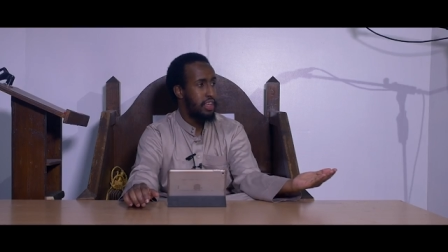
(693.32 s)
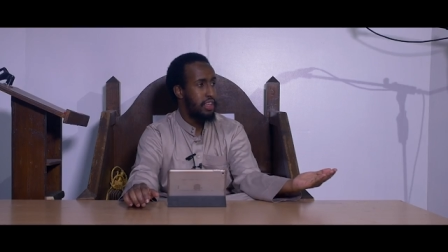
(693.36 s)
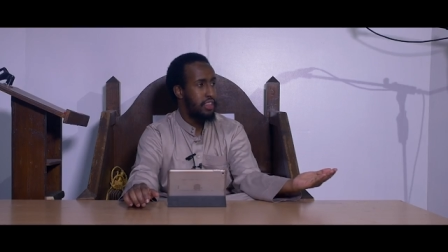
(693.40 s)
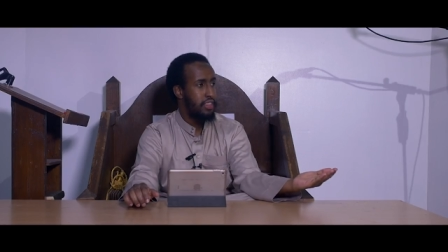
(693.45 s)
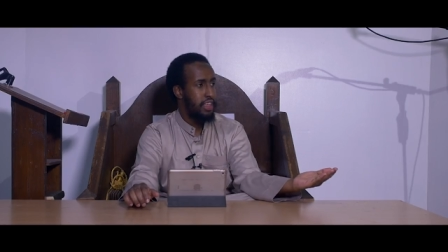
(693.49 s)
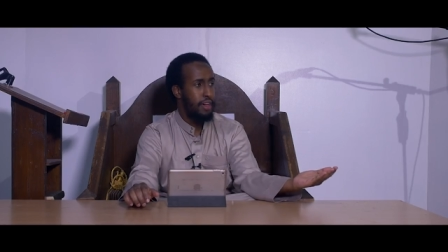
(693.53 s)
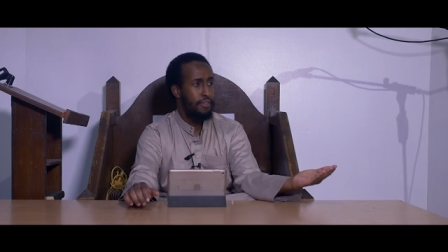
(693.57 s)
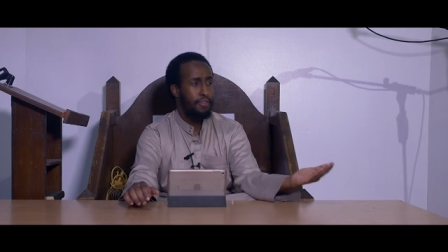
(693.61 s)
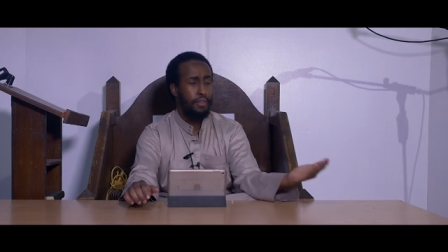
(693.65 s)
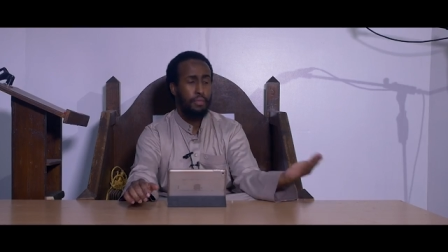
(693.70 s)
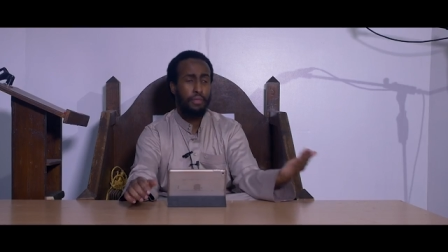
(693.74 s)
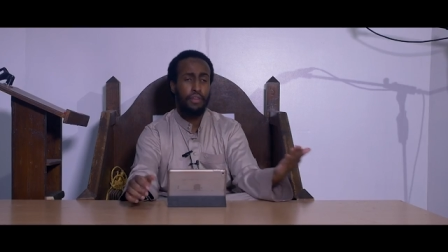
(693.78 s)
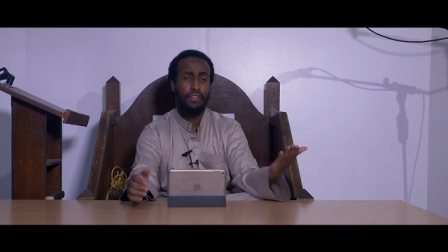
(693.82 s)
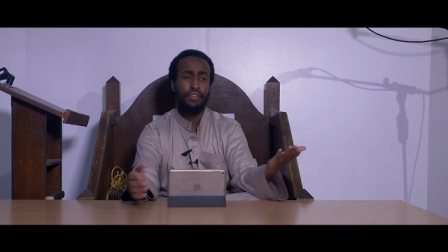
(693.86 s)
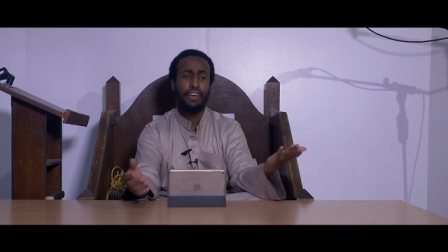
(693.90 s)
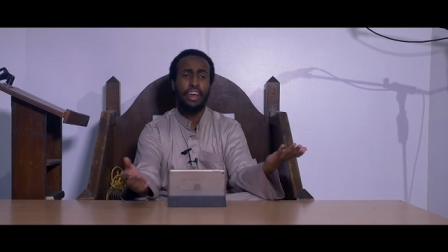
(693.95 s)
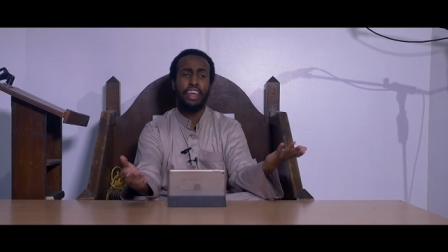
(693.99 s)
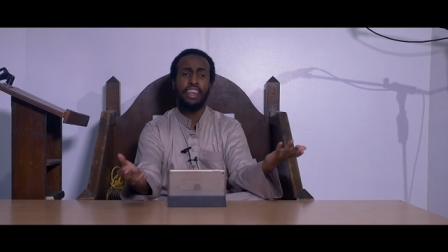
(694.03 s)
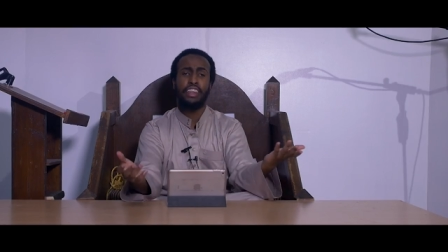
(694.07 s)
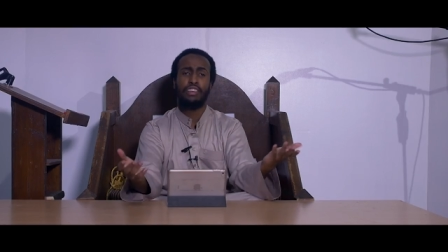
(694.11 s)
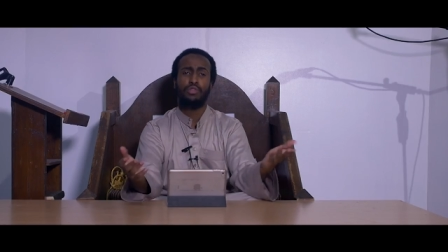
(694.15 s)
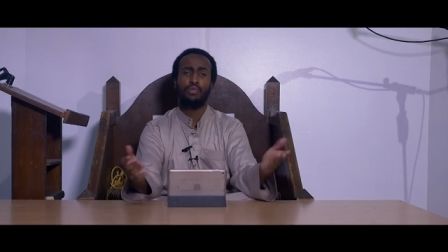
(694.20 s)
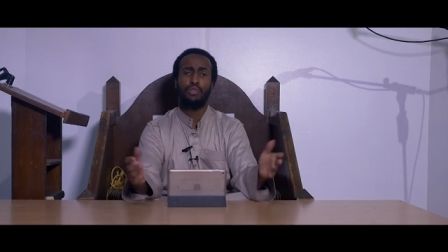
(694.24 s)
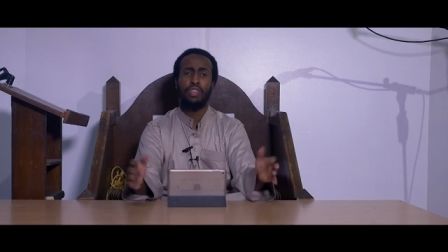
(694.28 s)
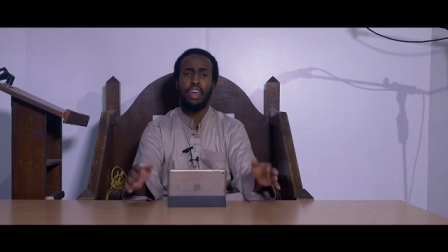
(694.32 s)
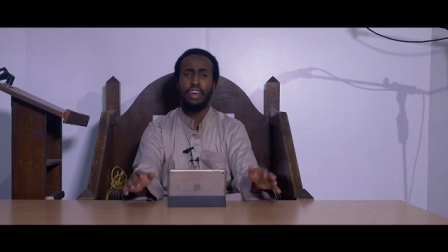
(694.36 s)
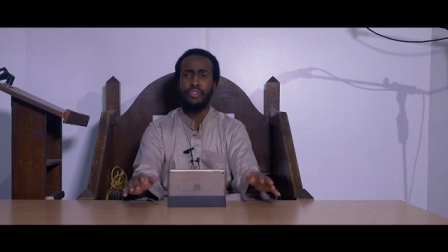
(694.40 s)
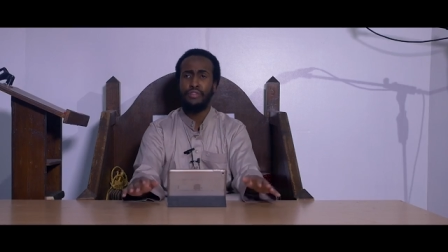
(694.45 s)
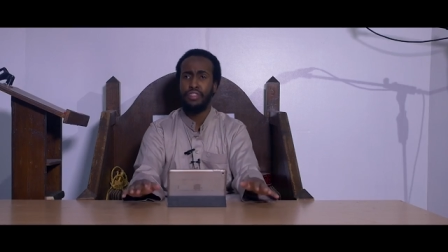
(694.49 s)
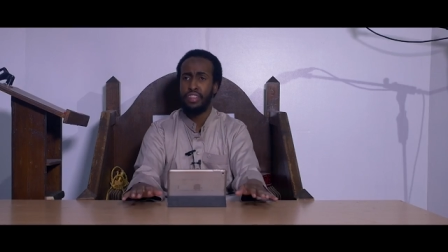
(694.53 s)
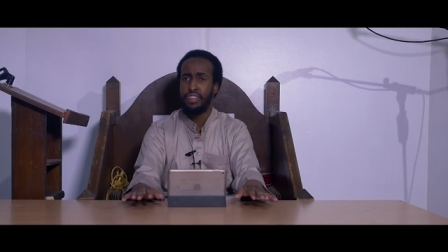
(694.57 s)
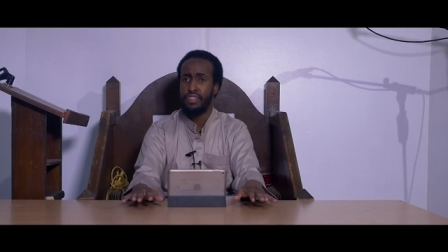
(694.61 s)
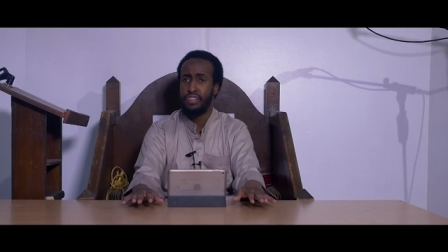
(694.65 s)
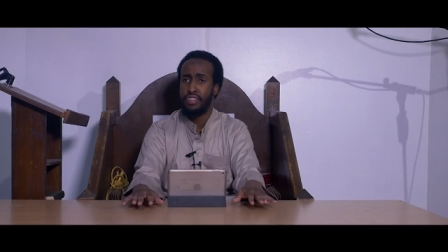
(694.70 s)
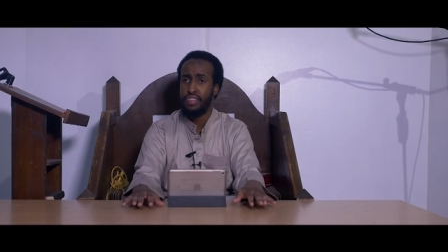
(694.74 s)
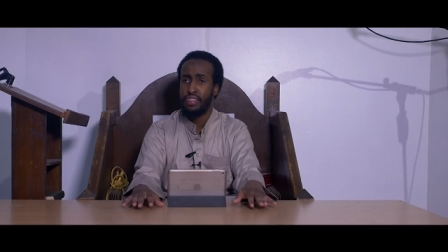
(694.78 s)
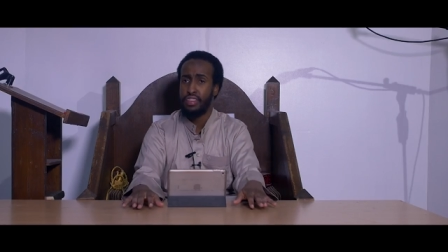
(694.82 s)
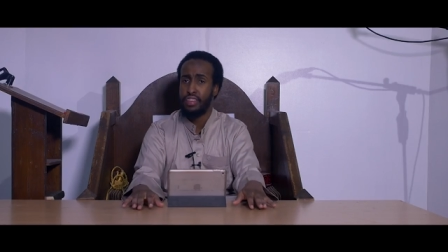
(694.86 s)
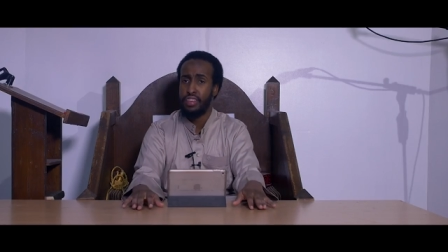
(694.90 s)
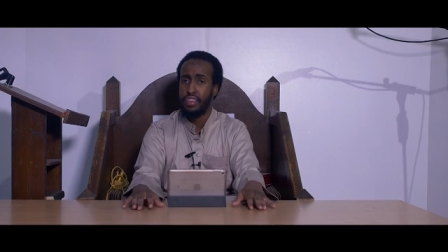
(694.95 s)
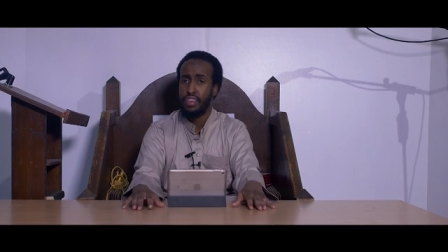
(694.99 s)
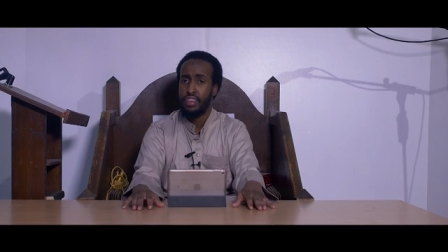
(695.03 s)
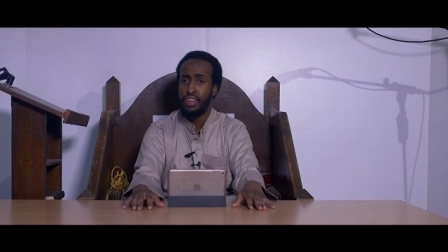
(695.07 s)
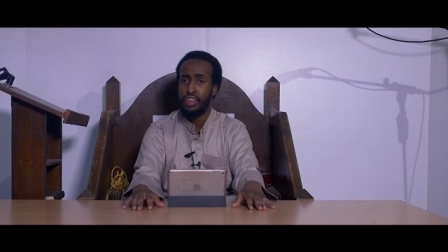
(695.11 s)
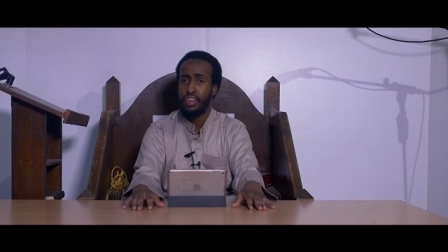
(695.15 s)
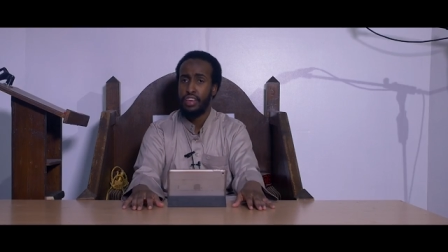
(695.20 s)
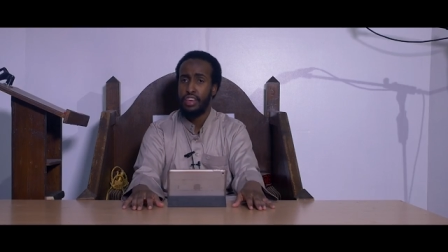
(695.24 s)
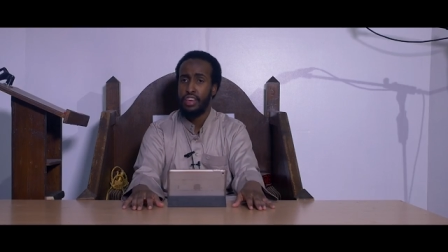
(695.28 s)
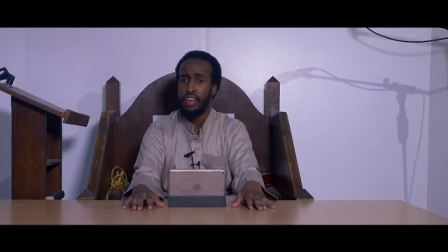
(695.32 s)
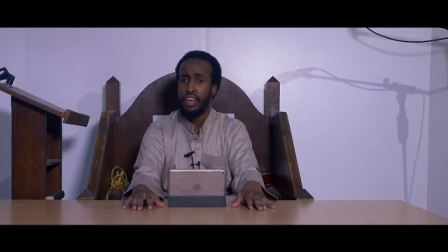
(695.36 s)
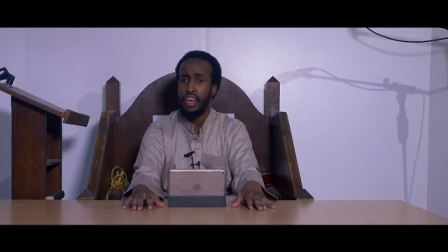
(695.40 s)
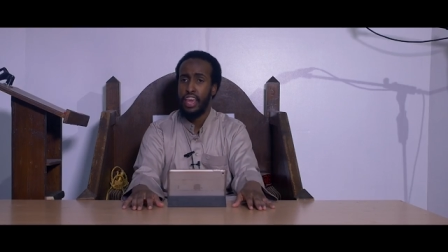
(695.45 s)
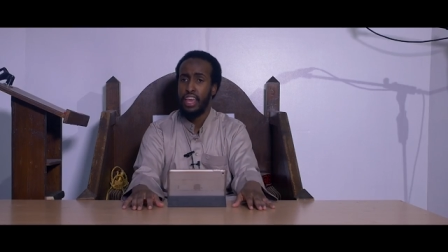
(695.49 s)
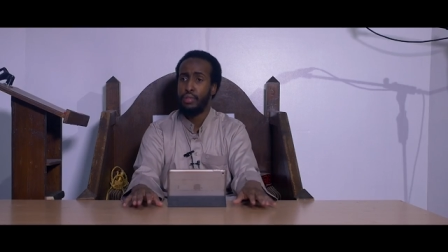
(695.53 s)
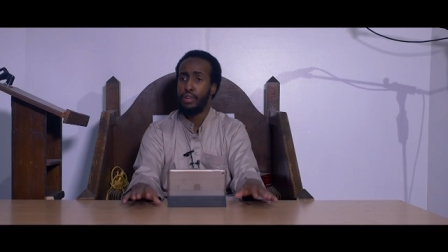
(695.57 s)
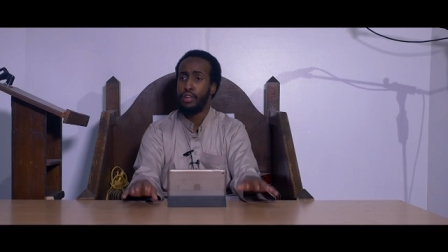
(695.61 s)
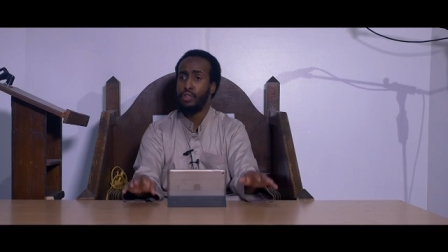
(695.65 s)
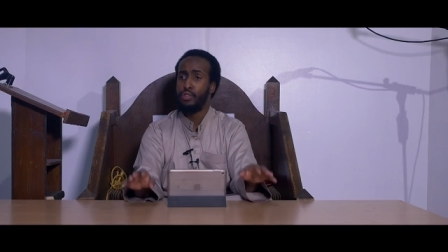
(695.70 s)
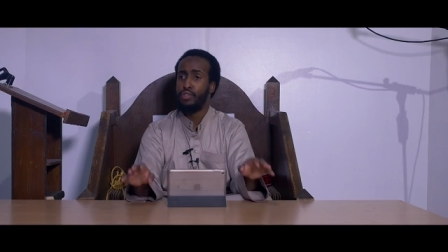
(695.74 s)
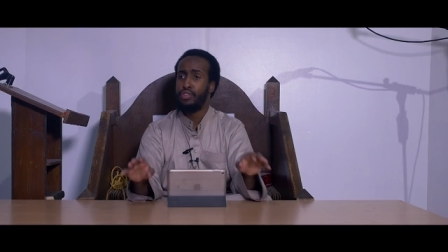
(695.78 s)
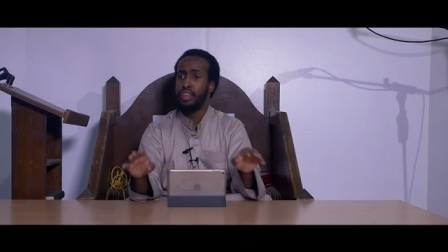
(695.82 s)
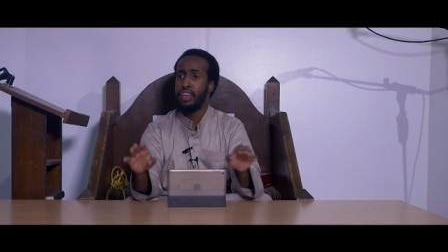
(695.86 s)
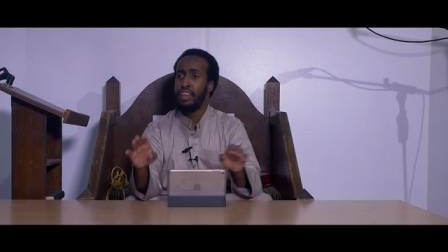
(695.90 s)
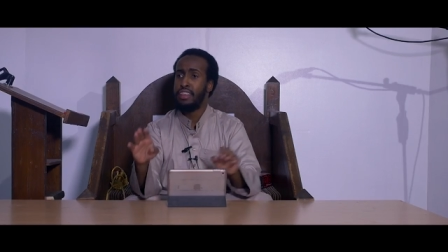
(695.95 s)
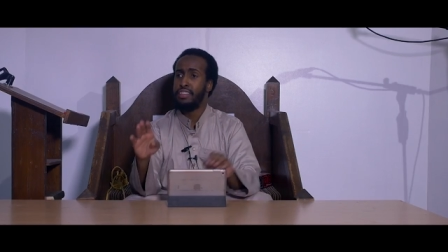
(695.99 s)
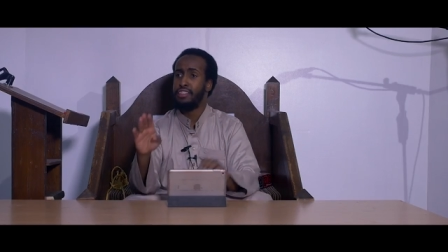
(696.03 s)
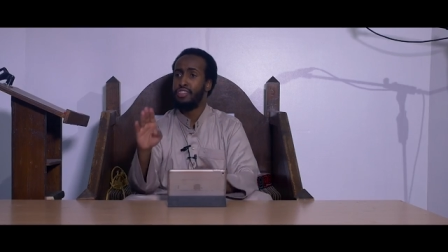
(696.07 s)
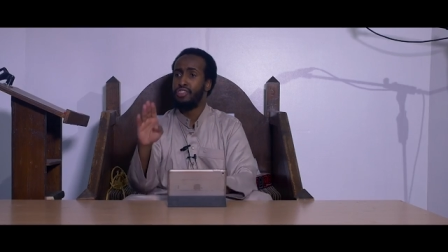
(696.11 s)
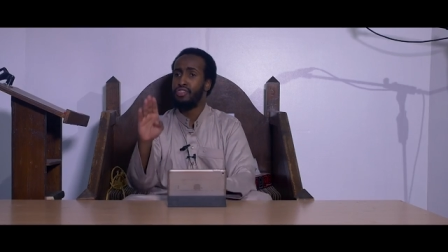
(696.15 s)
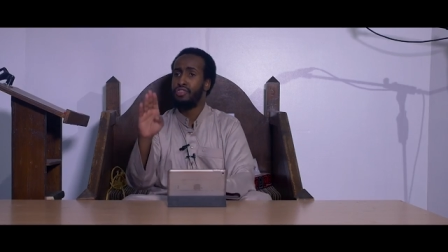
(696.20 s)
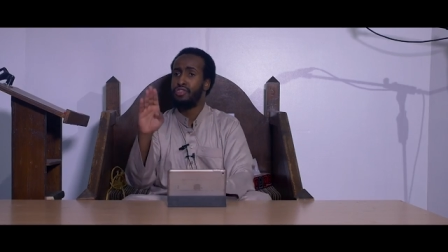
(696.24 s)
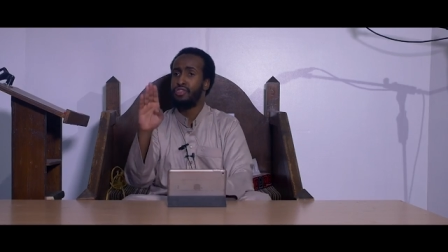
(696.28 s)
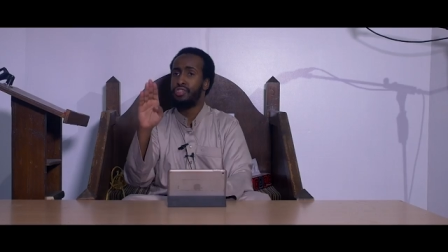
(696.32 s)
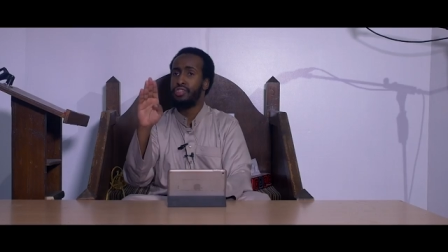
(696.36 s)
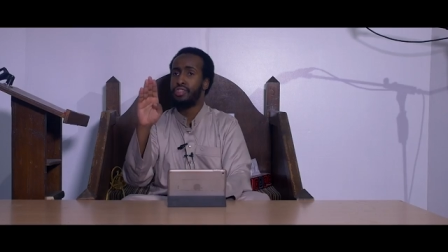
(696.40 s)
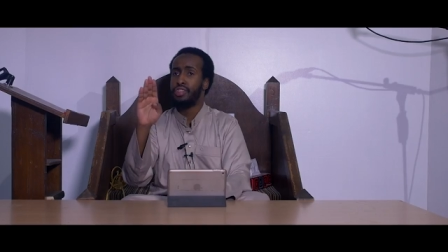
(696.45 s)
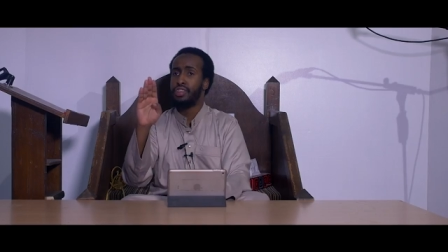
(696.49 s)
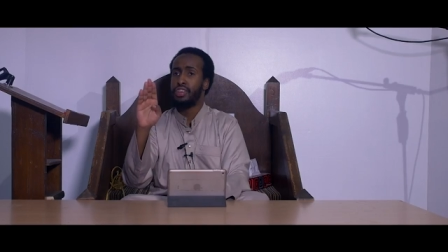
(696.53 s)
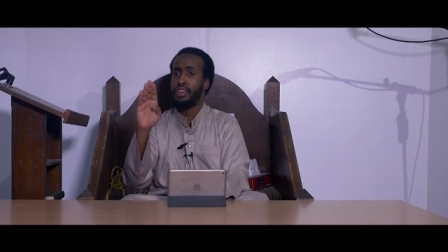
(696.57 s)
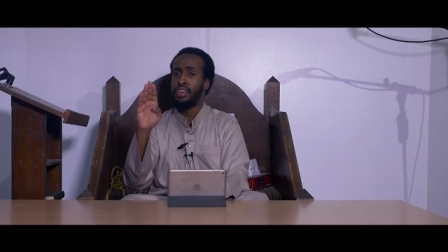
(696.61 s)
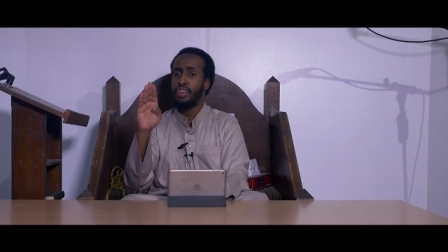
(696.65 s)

They have to provide us with evidence. Anyone who says is